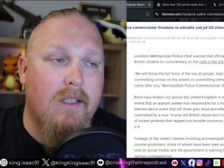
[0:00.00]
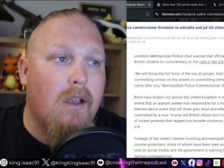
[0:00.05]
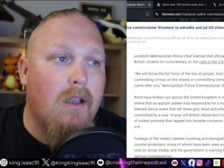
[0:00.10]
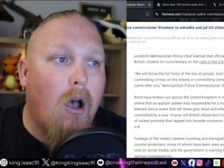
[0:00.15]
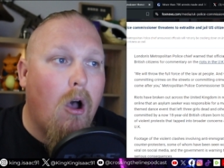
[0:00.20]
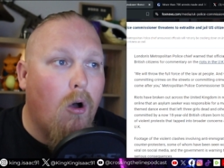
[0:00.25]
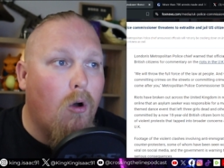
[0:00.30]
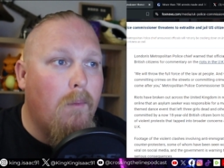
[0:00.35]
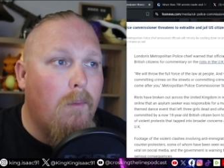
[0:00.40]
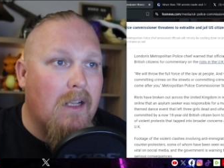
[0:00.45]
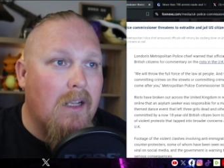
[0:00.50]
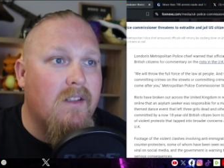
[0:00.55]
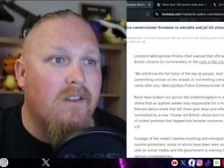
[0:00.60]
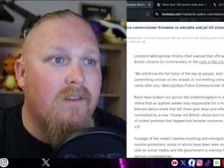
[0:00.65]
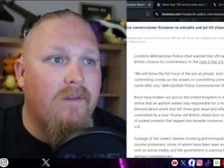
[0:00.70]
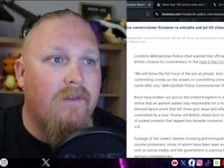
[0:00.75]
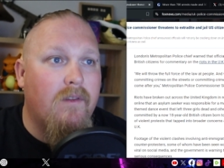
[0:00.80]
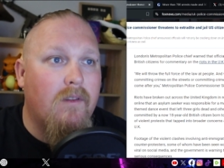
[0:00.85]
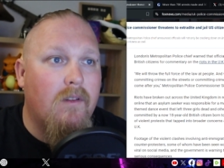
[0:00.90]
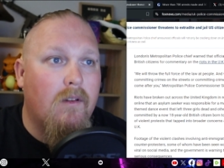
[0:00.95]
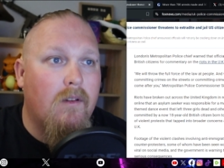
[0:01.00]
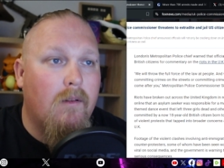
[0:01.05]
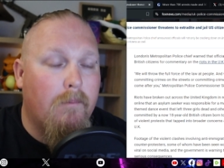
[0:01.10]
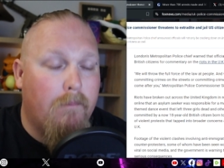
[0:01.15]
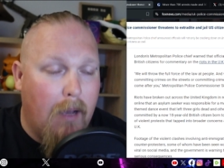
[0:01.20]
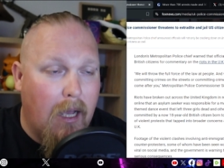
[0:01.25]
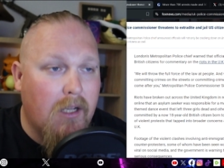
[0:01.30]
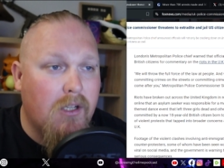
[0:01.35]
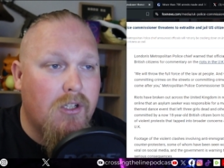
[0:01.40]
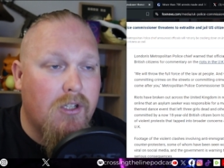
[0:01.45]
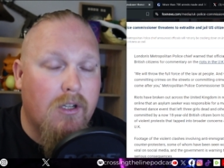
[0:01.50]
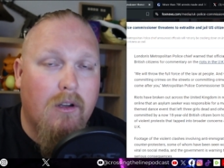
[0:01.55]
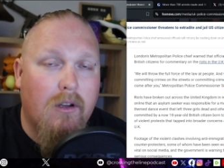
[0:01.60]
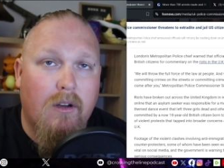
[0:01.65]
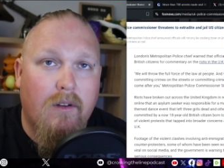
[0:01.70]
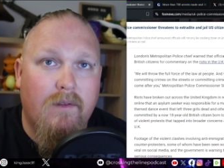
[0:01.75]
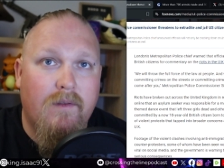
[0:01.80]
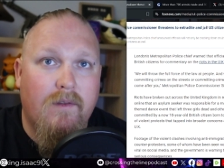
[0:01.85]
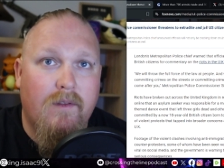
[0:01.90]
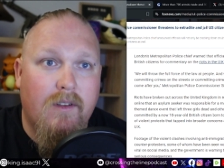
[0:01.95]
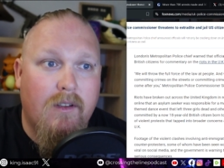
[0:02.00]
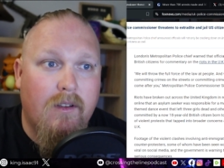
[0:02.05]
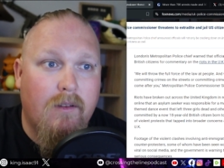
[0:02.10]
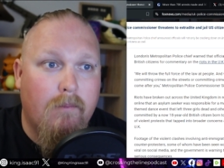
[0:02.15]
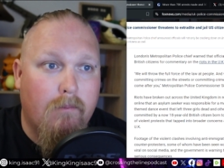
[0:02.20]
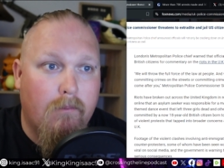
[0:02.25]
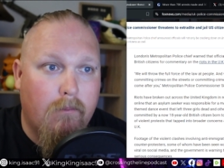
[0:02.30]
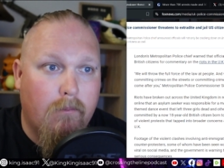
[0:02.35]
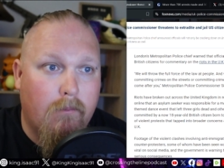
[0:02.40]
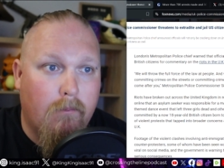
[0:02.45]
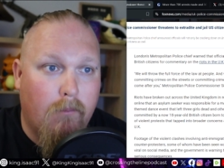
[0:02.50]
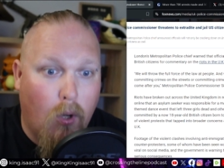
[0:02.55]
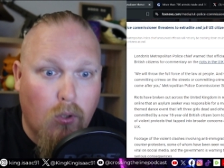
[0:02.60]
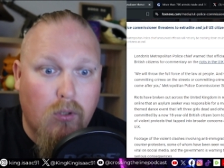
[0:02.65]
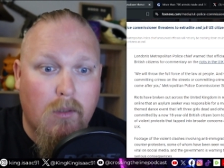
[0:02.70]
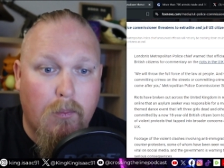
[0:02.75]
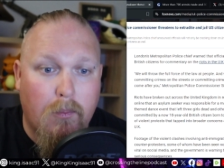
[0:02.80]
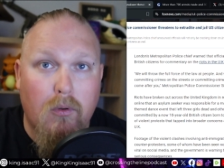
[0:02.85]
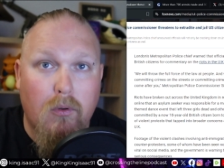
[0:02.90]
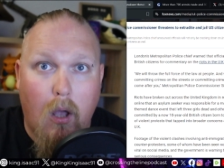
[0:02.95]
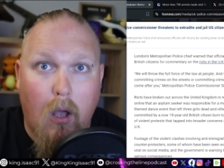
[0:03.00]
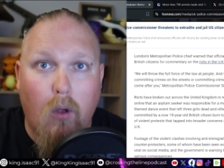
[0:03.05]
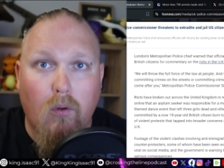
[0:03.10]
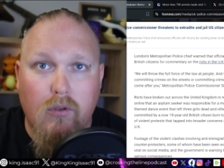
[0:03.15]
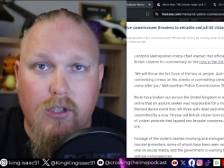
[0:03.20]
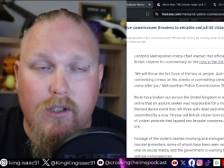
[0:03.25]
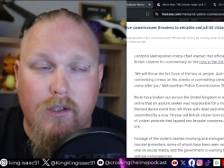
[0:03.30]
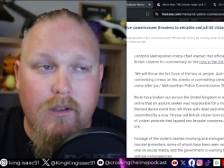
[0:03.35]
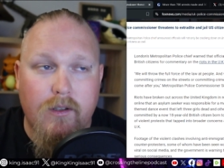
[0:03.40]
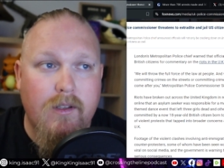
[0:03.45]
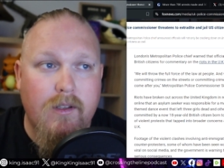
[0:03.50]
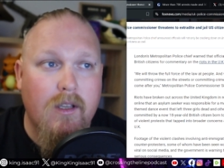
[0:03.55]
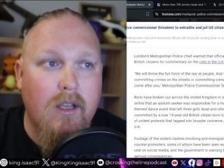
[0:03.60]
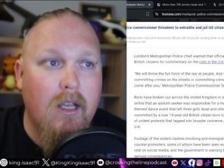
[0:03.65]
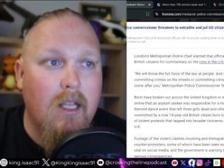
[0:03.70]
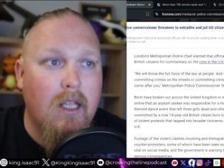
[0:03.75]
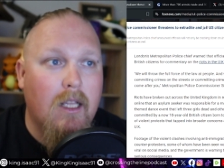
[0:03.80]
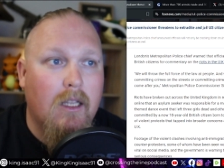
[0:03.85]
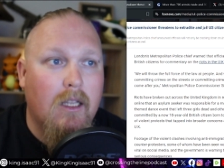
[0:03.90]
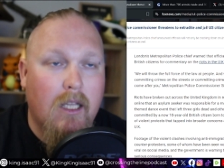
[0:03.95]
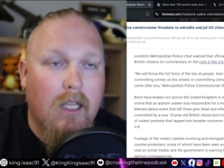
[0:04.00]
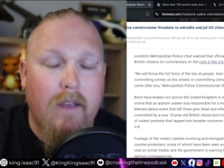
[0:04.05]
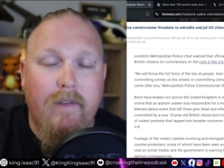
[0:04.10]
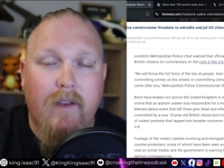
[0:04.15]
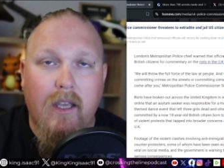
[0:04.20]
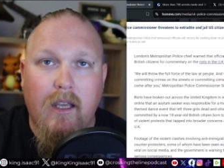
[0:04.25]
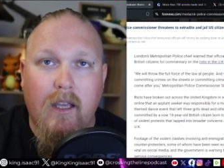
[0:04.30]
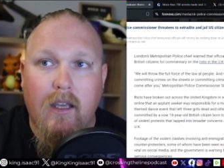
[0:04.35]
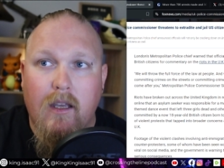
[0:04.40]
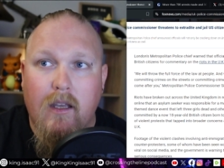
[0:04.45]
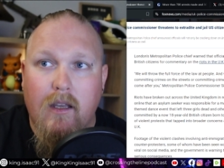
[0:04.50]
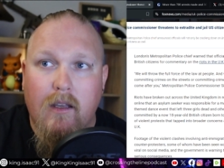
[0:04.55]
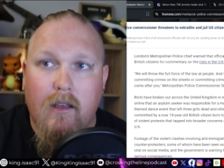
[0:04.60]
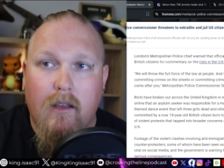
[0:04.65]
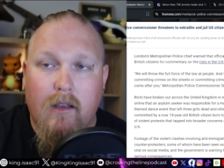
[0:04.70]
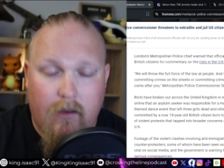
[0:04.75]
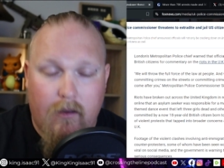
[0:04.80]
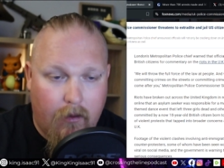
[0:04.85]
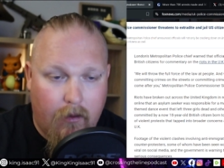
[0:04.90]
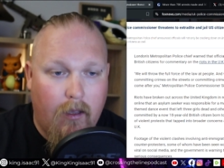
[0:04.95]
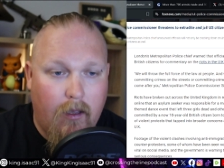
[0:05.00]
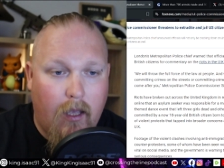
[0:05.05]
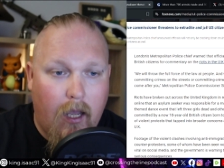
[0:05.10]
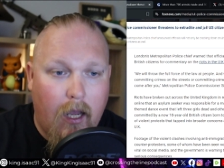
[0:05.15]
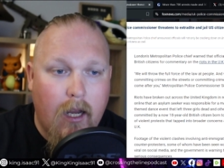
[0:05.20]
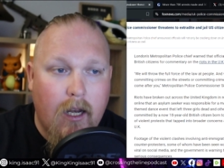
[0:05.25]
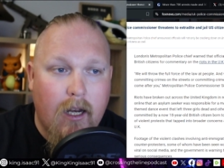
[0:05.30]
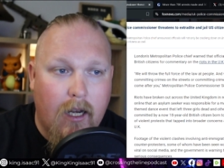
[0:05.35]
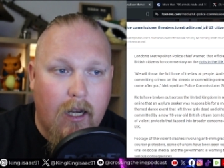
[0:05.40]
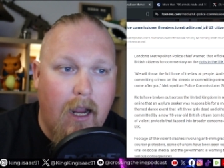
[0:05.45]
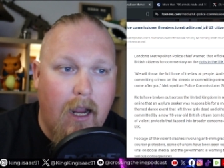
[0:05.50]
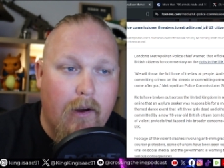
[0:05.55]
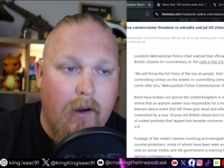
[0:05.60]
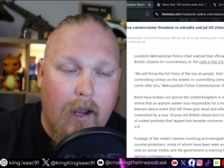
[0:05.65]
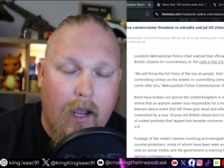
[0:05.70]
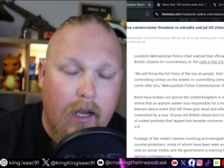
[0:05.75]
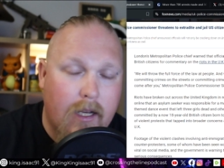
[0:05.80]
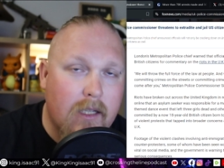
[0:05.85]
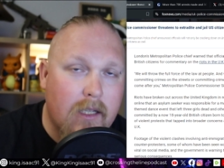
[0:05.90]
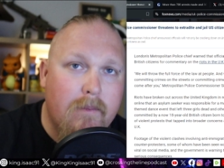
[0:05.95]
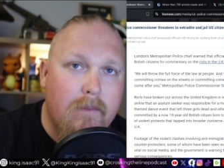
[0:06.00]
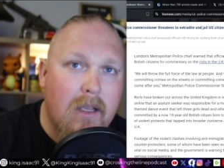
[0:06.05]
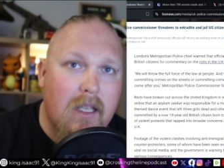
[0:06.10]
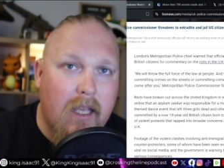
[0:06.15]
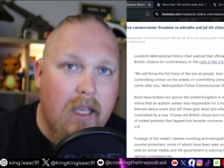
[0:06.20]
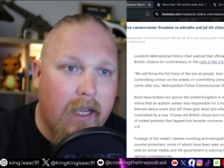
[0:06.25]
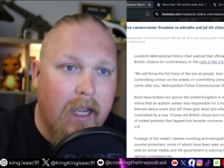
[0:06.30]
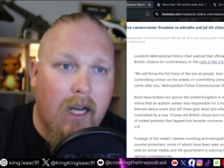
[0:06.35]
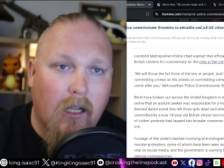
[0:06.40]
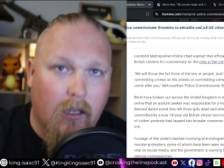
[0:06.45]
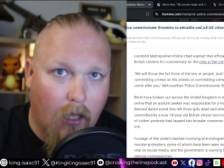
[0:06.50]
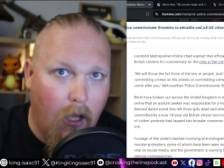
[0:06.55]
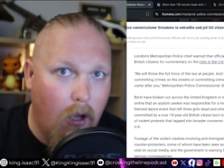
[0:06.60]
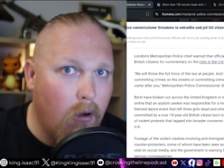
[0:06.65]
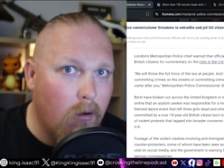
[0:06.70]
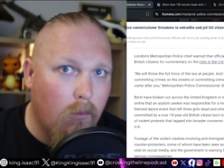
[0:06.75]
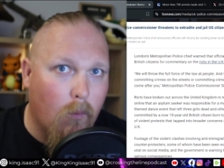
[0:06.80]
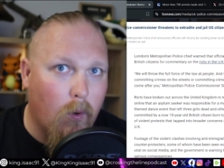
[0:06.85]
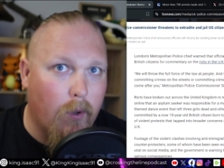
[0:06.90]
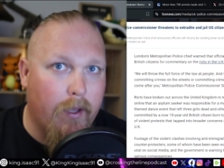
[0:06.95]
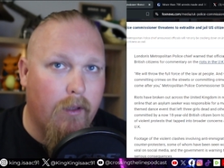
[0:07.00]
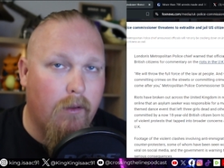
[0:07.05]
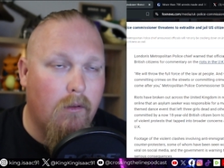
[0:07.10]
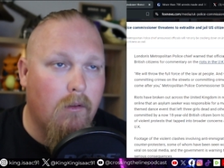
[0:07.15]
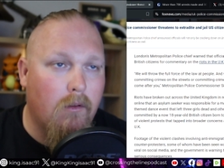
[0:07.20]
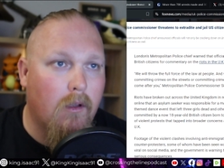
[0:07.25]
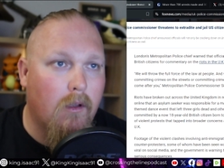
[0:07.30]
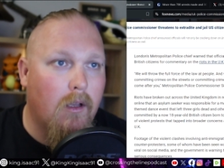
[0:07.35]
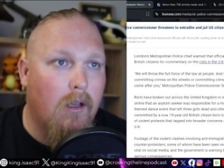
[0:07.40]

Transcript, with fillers: there's a whole bunch of multiple cultures living in an area. It doesn't mean they get along well.